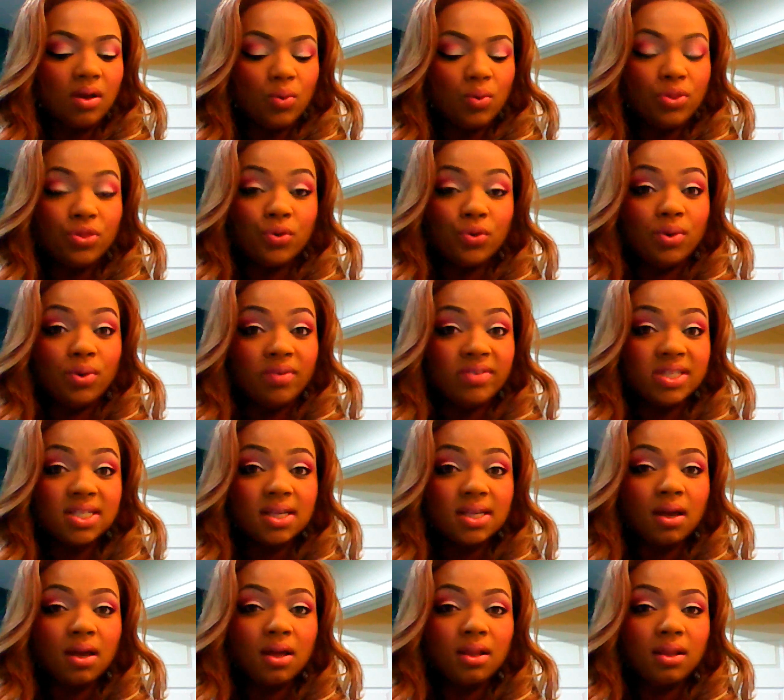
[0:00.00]
with the
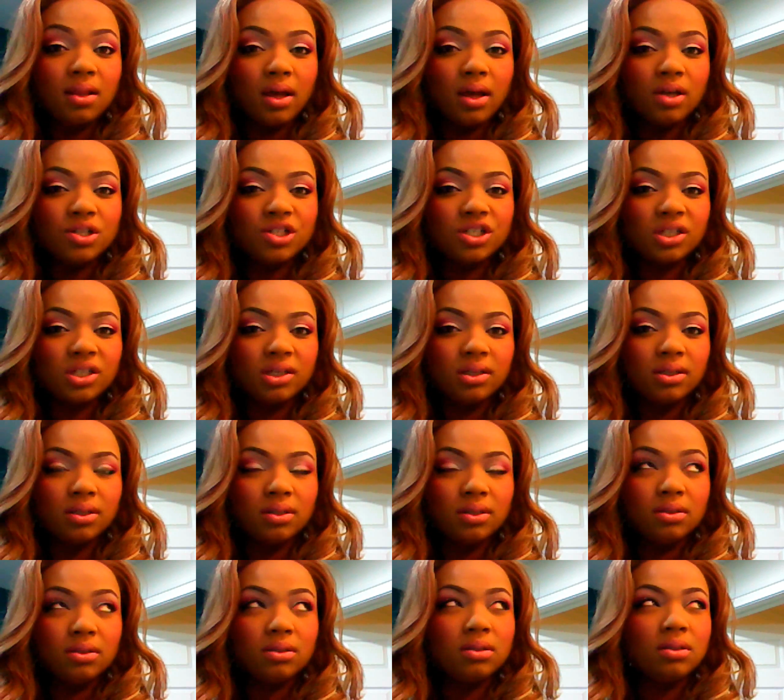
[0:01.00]
Riveting
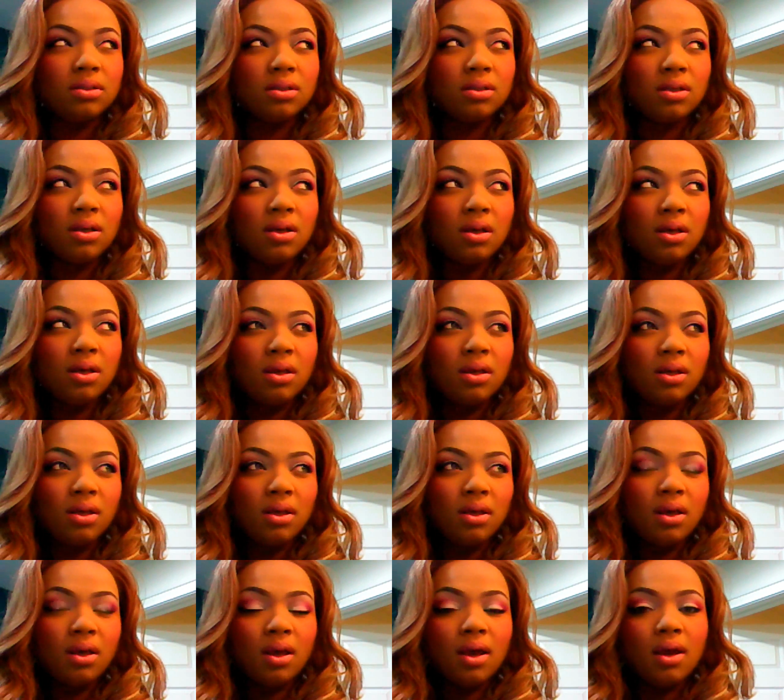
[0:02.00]
collection,
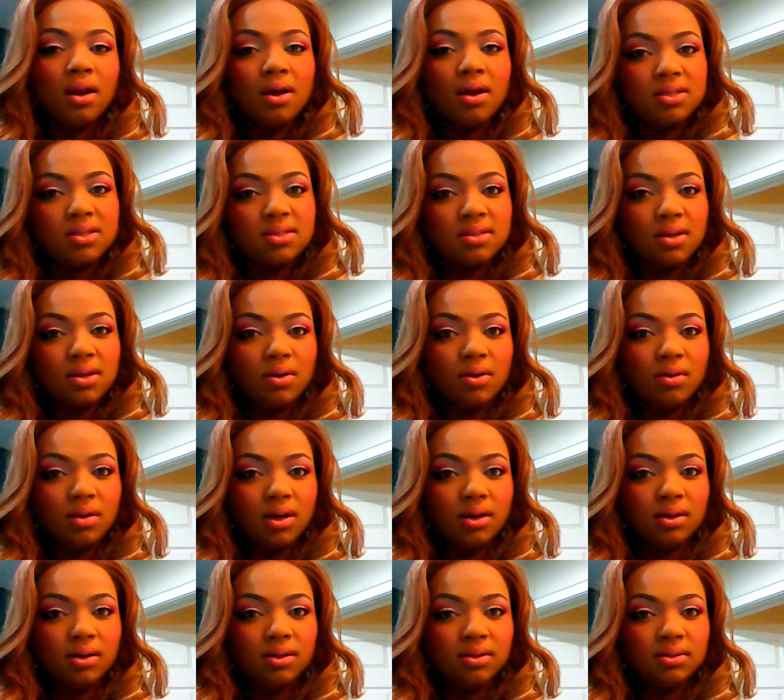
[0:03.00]
and
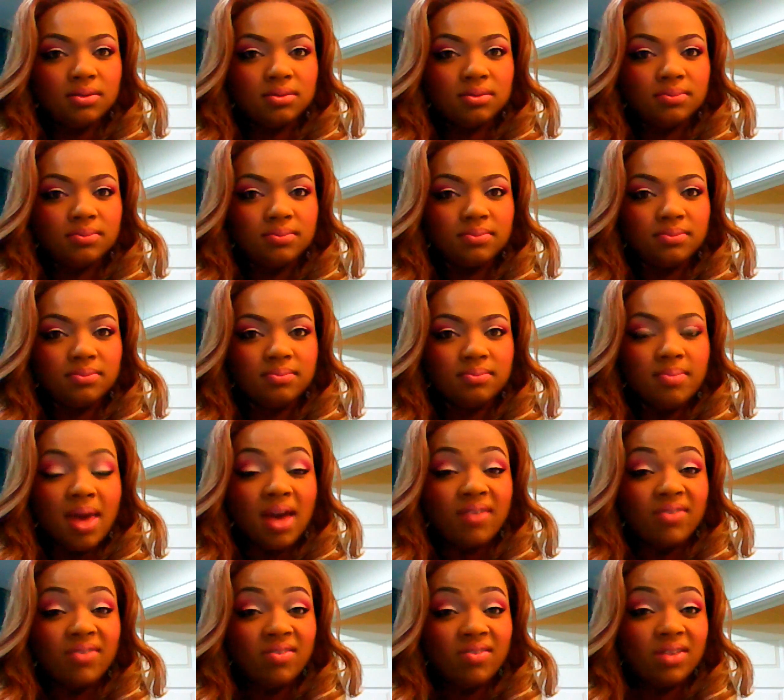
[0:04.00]
also
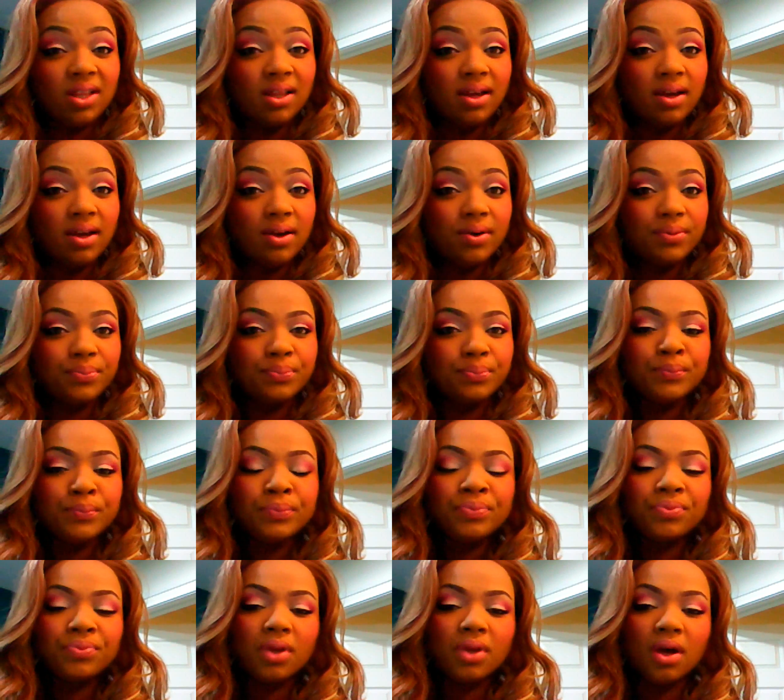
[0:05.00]
MAC VIVA GLAM.
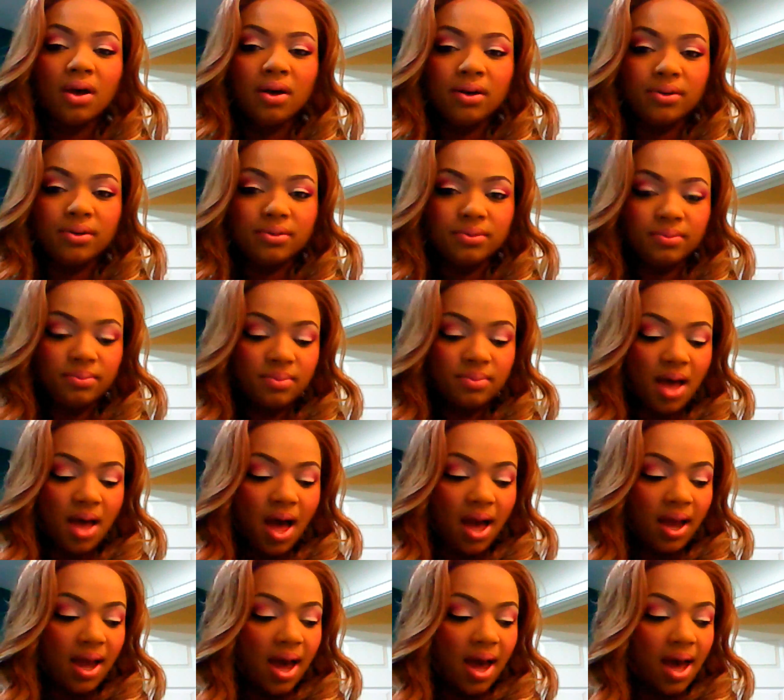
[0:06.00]

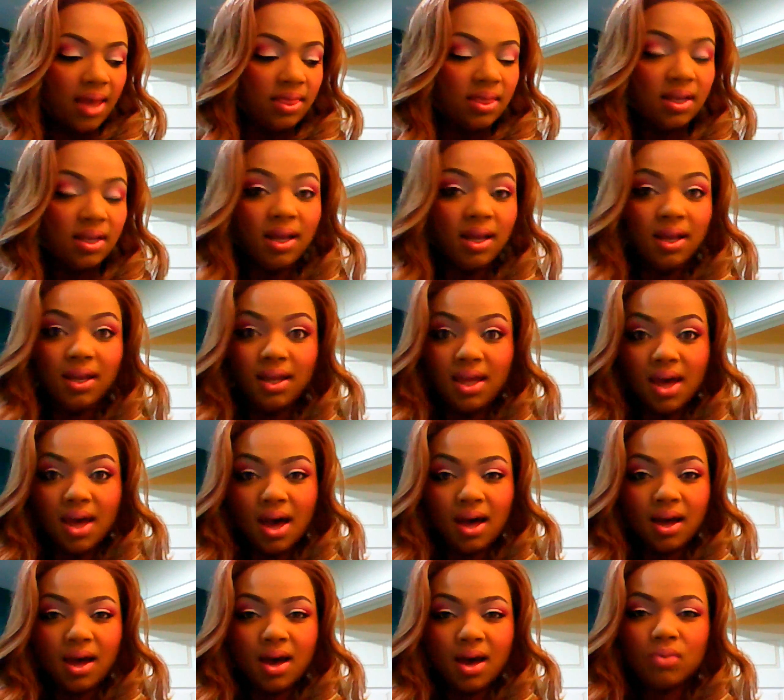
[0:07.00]
I got the Lady
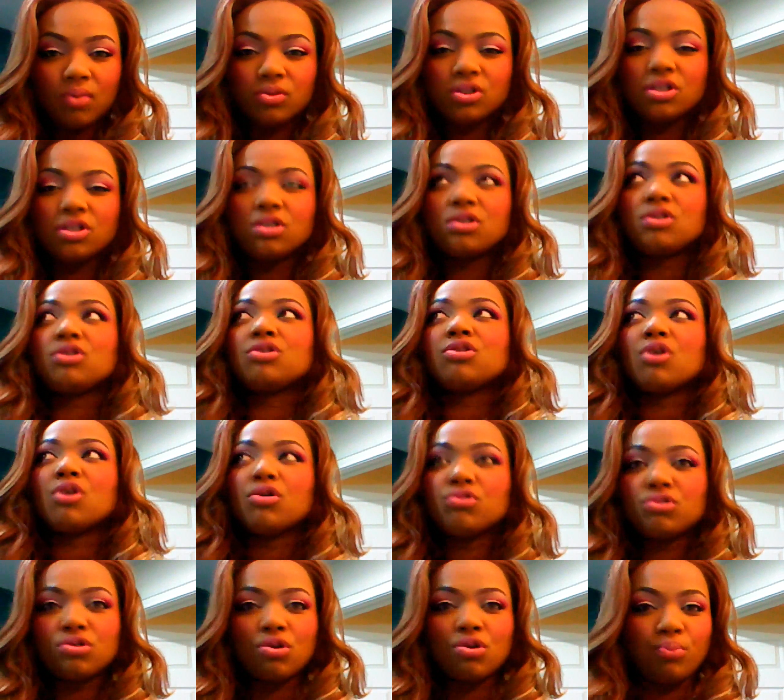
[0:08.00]
Gaga, which is
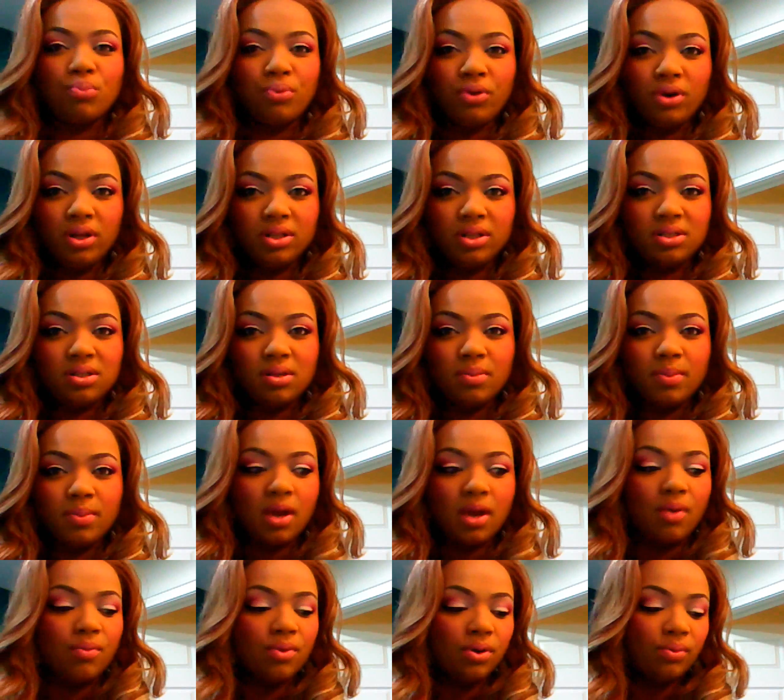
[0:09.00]
so pretty to
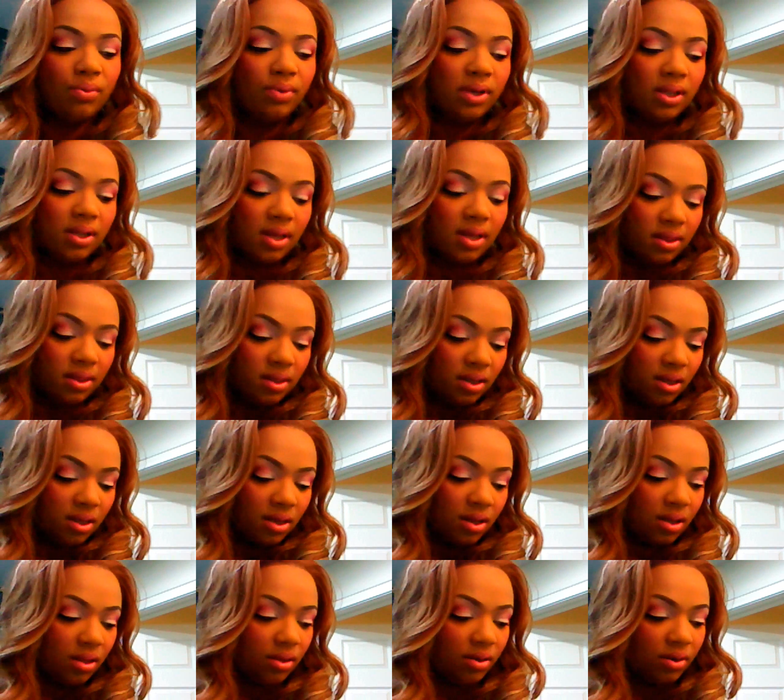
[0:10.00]
me. I really like the
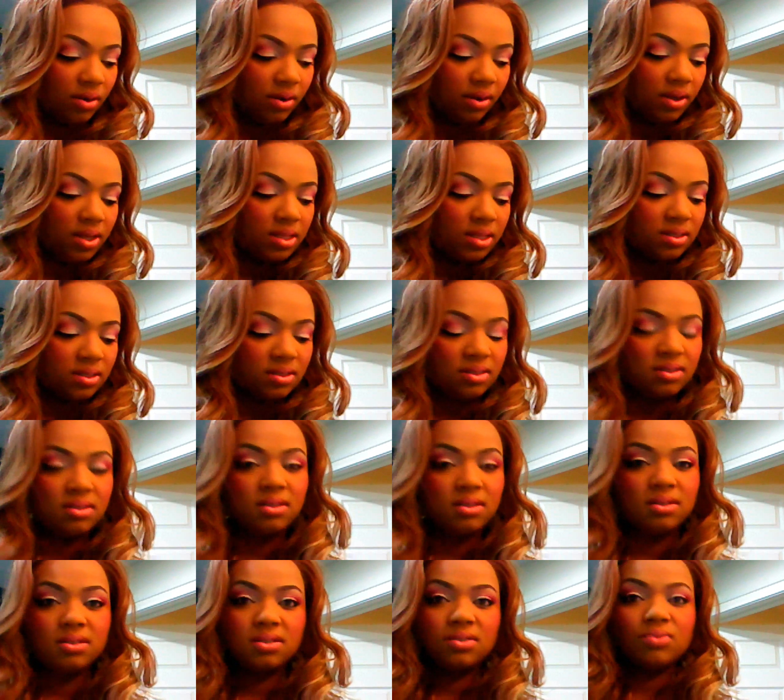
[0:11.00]
color. It's
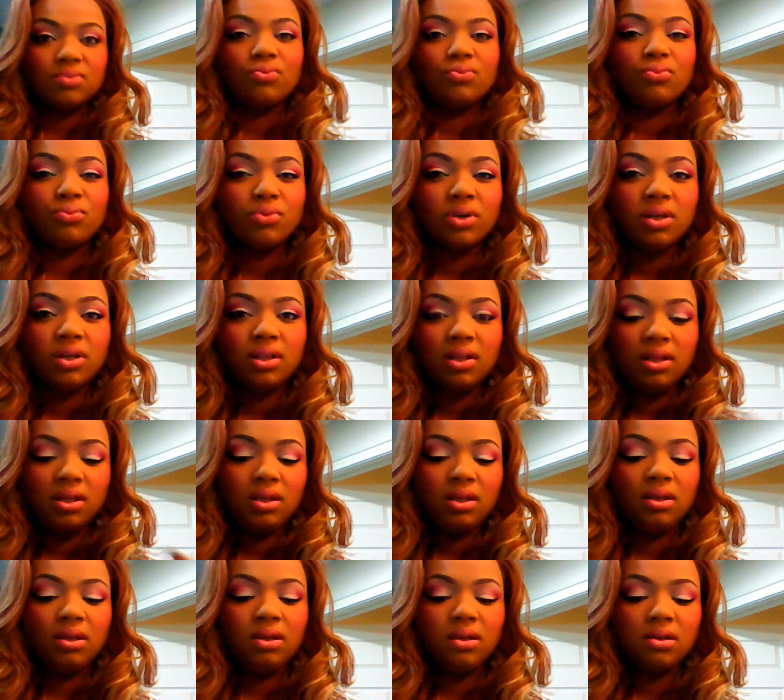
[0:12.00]
this
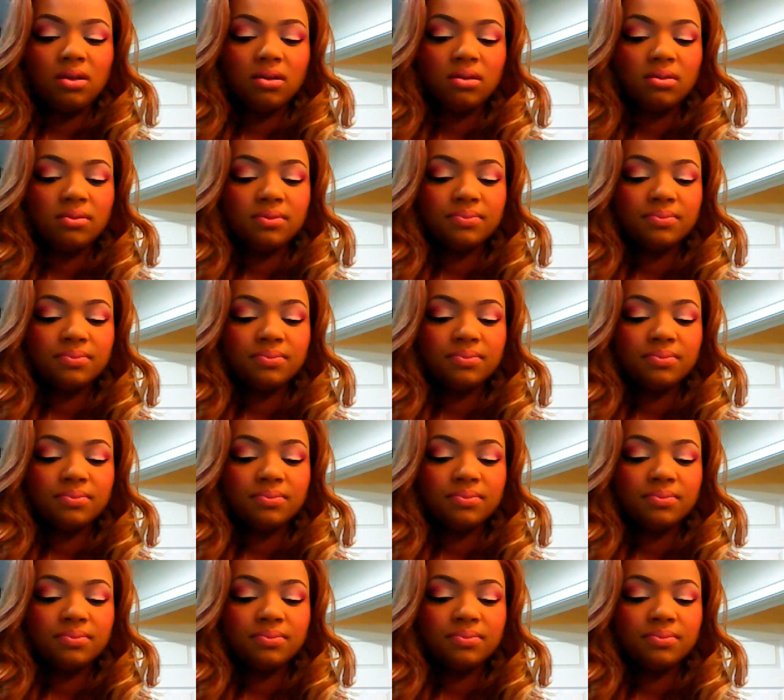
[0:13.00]
really